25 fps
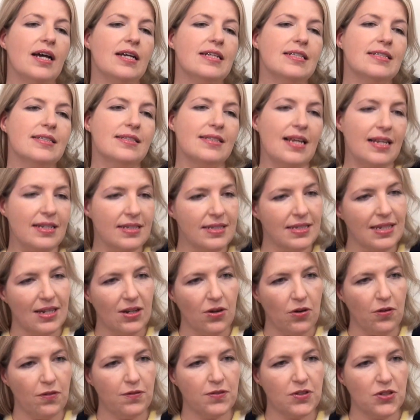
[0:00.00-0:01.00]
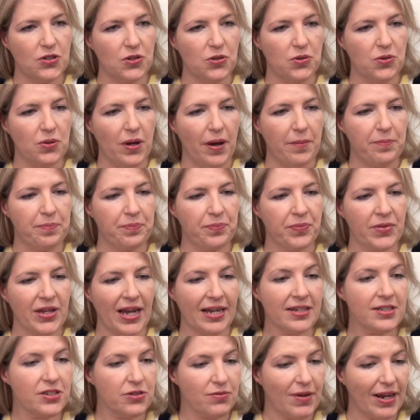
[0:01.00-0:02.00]
sent it off to um,
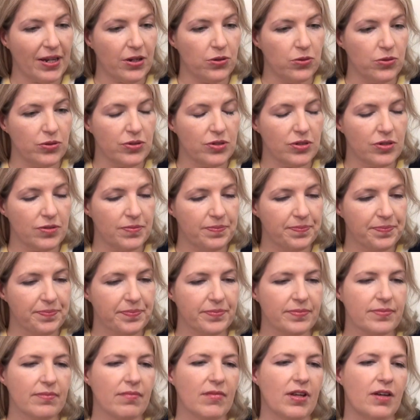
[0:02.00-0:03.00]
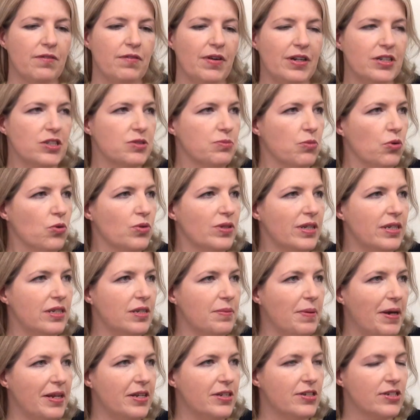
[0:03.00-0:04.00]
Candid Records, a very small
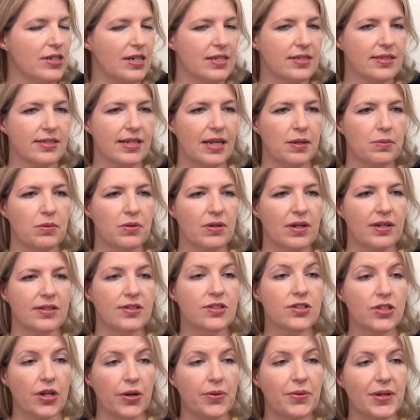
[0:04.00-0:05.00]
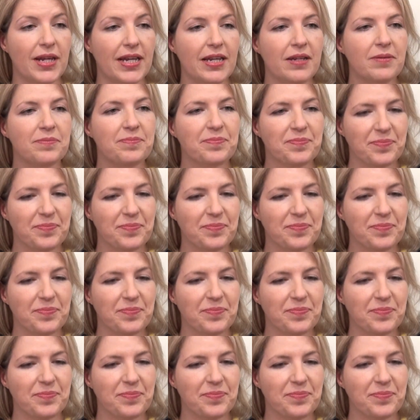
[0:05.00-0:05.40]
independent jazz label, and Sony